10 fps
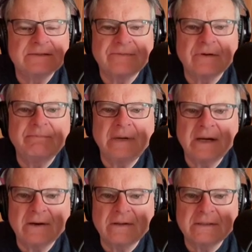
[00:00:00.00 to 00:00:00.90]
from
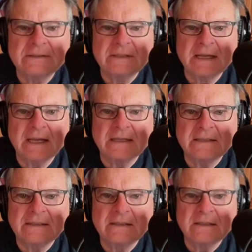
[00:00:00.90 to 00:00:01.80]
Maryland
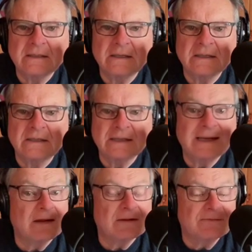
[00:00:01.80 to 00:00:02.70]
and
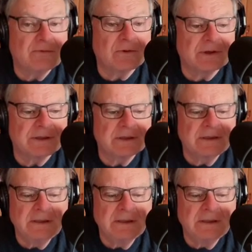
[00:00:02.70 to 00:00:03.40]
California,